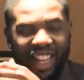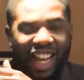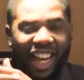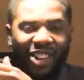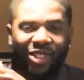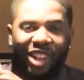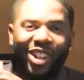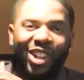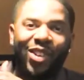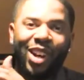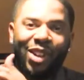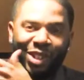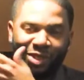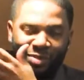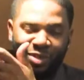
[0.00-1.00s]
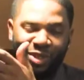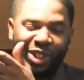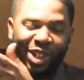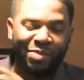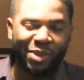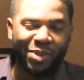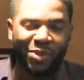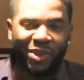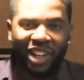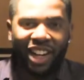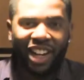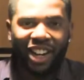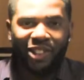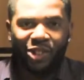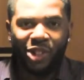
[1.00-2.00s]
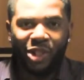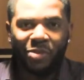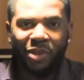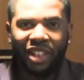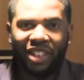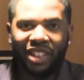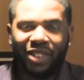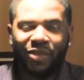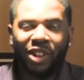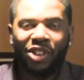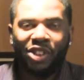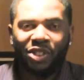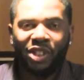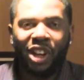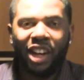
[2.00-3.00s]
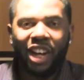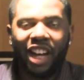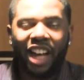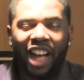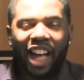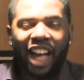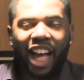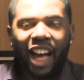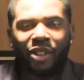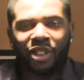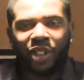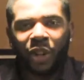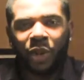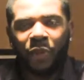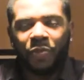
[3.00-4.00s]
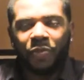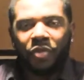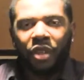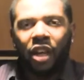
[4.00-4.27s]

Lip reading: How do I know I was brought up in one? I grew up in a dysfunctional household.